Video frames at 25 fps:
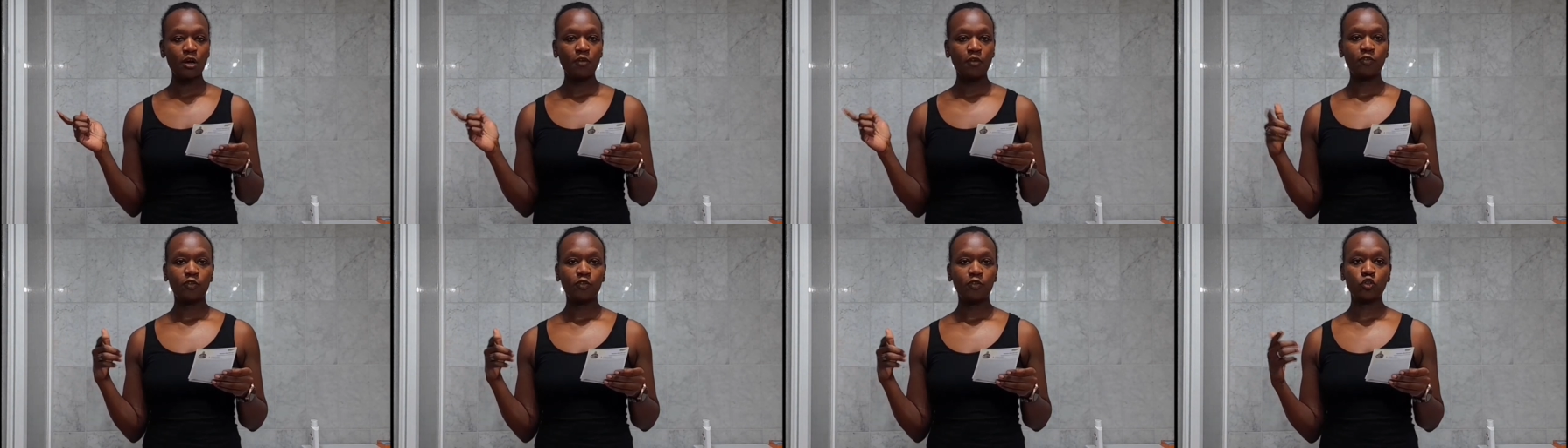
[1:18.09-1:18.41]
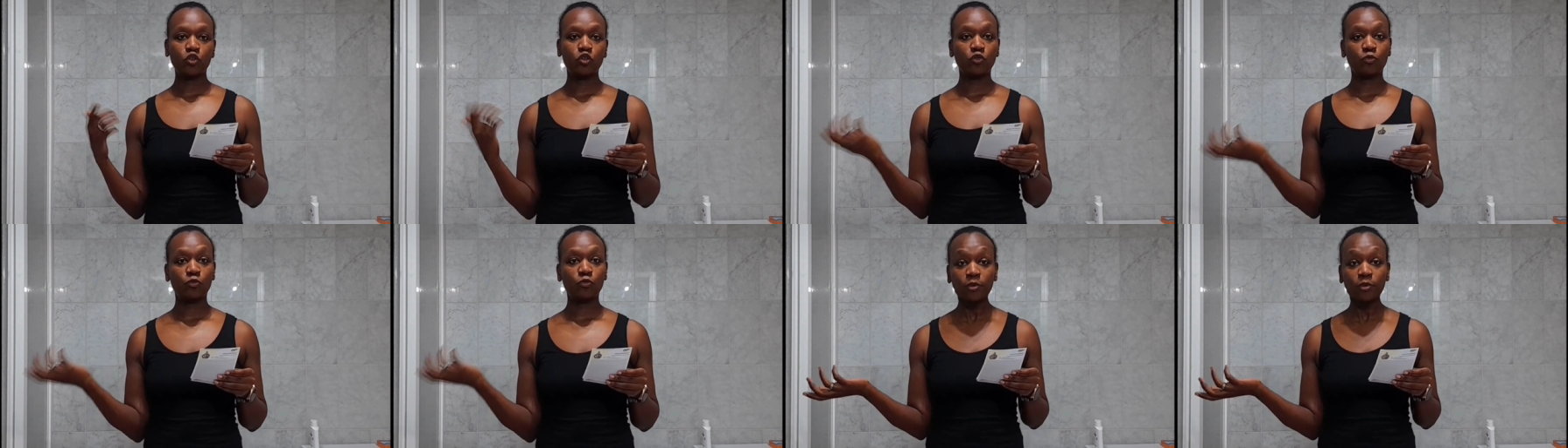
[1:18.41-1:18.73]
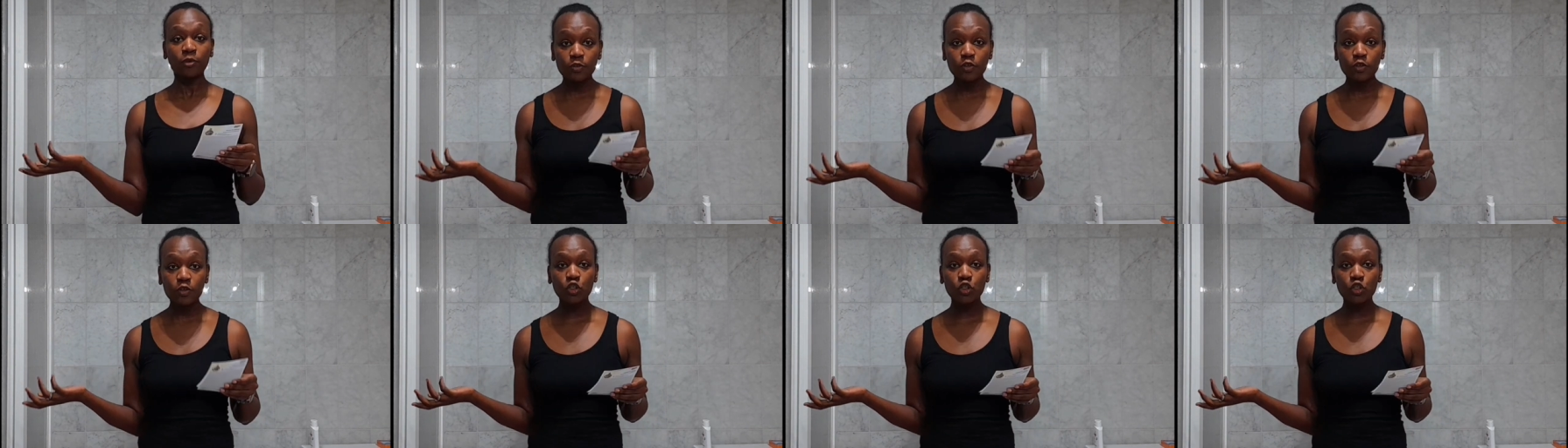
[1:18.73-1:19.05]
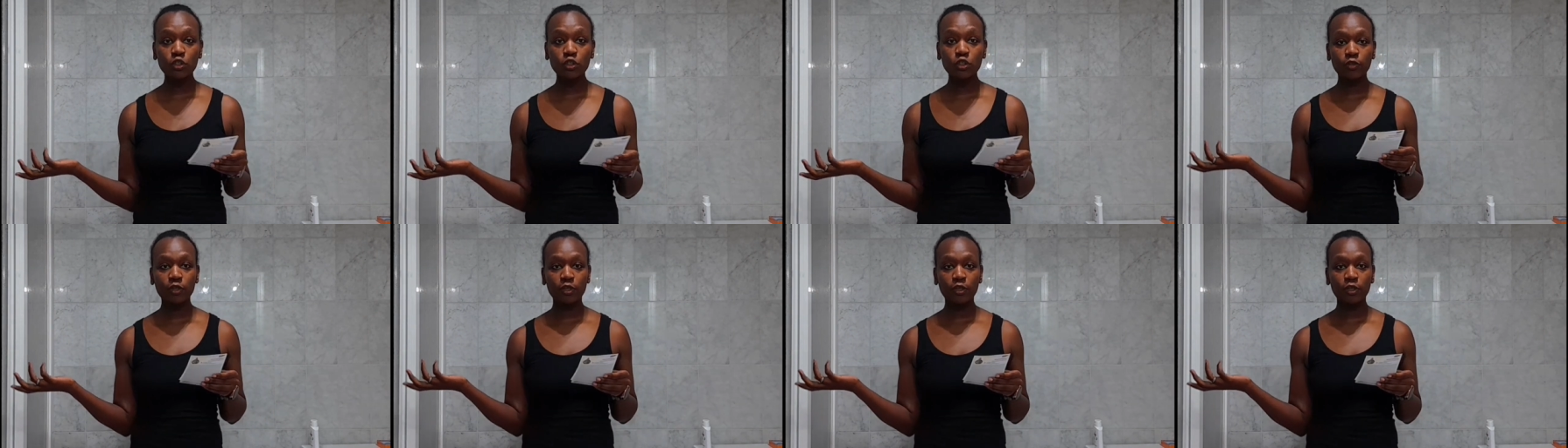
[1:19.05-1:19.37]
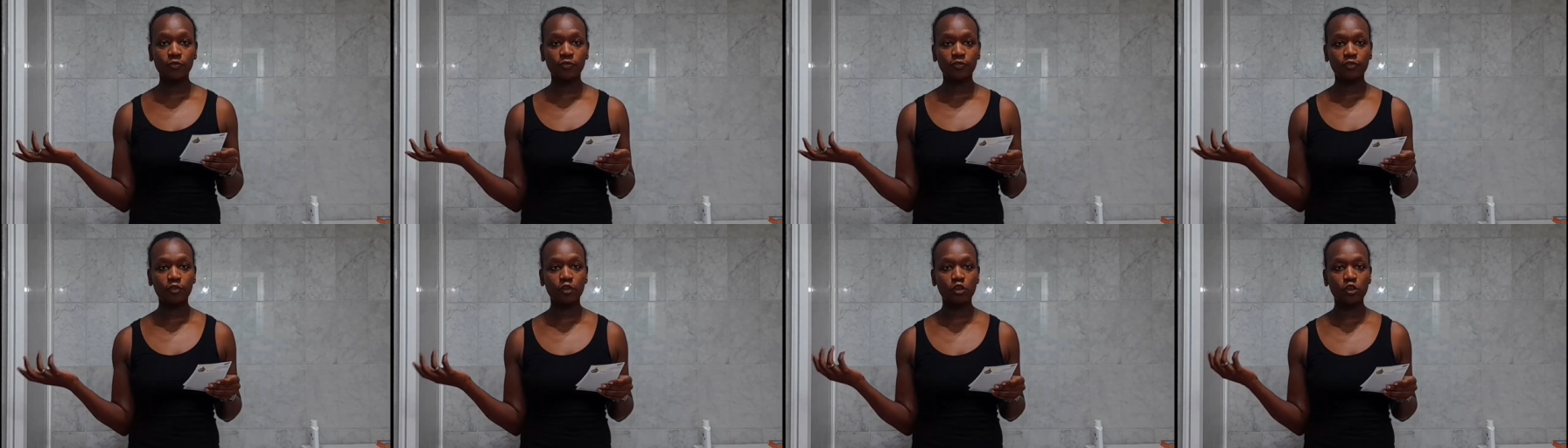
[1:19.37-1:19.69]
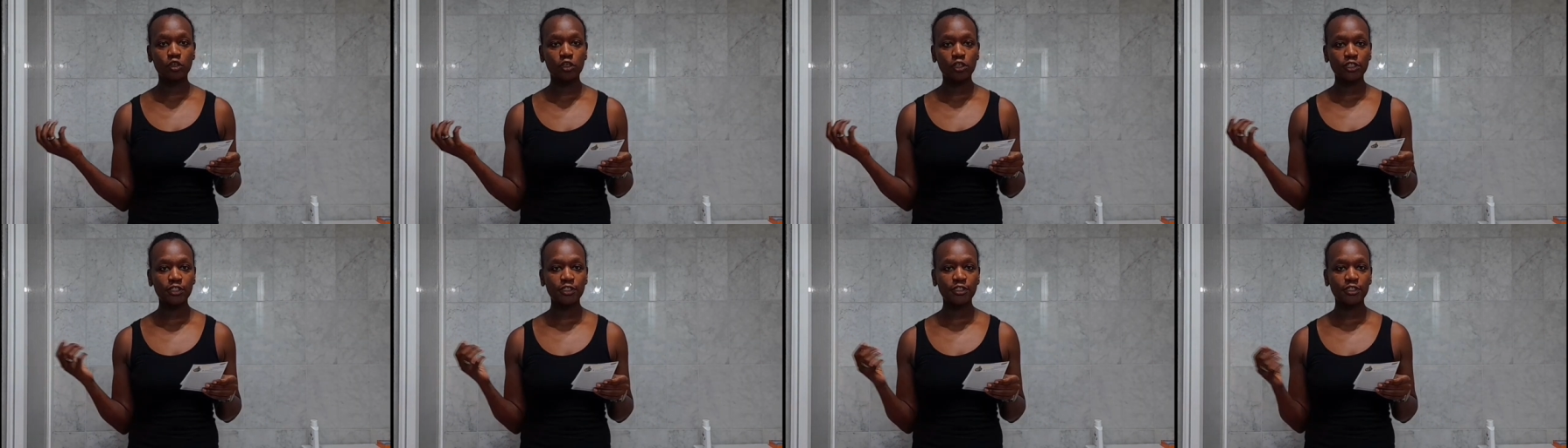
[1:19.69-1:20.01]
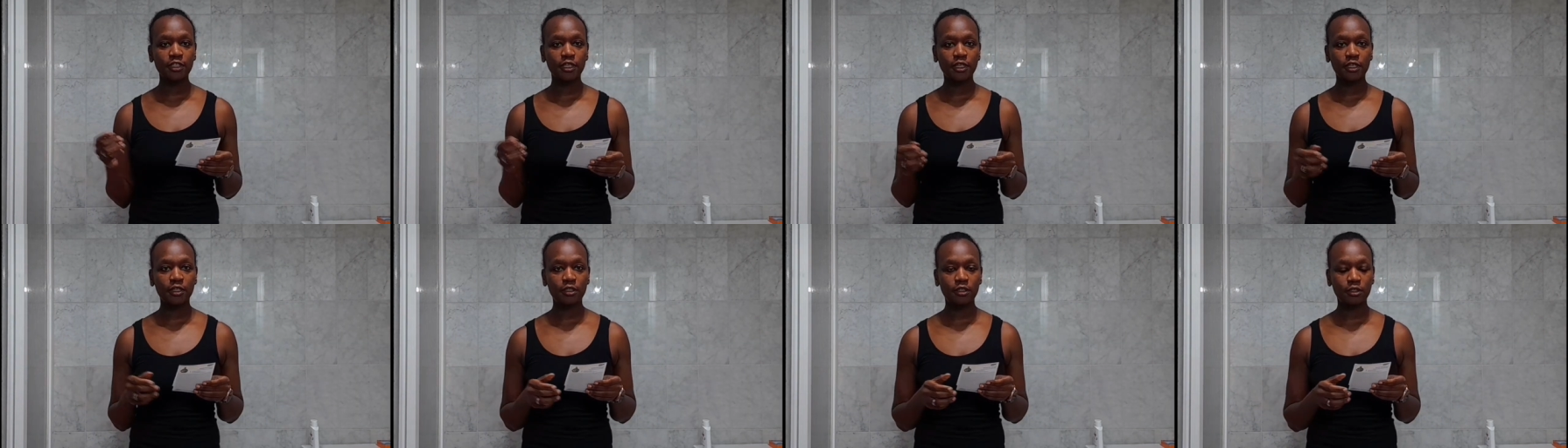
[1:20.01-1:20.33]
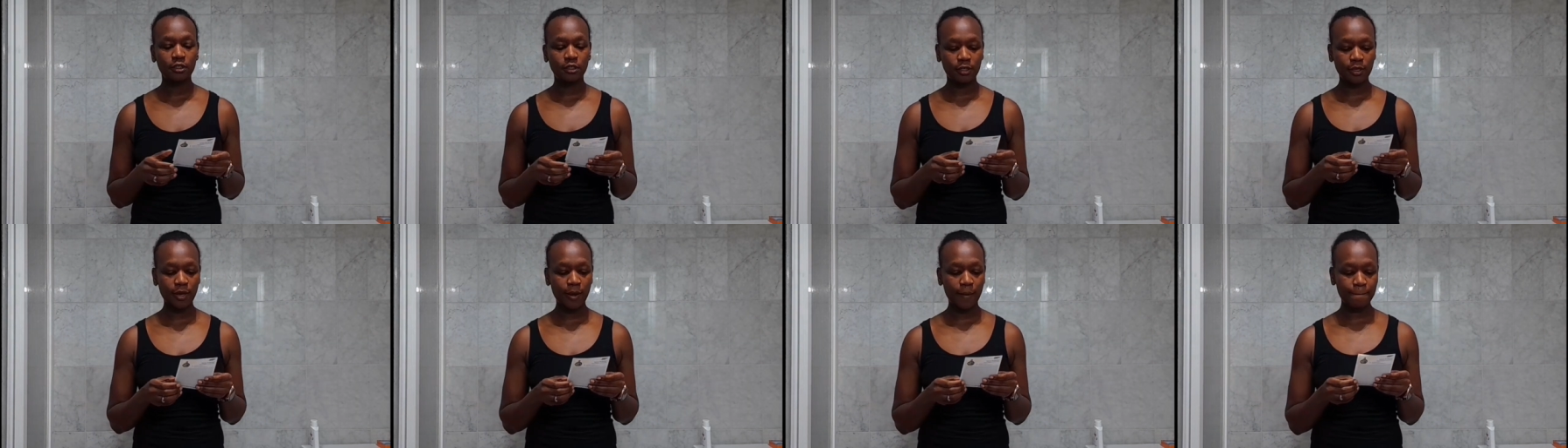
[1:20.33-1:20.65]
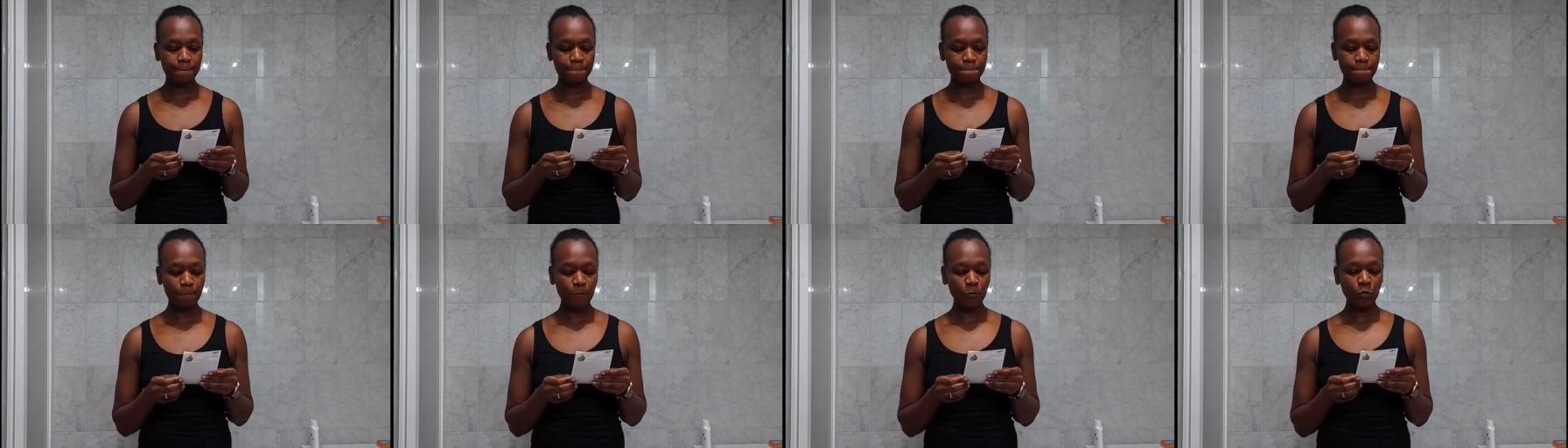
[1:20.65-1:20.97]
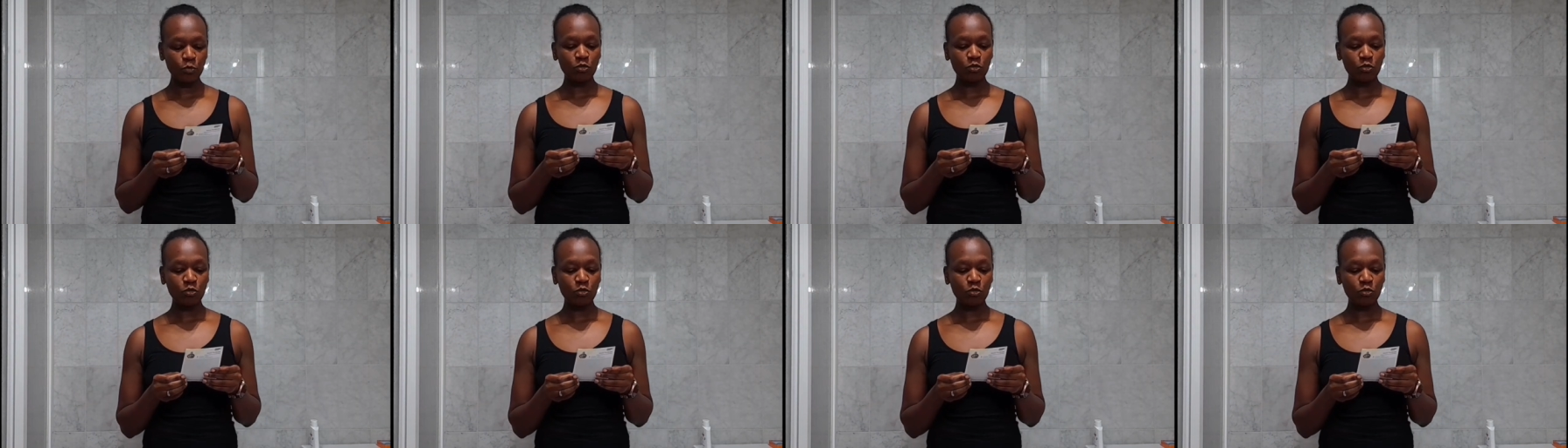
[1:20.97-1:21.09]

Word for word: photos of me with children, of course, and yeah.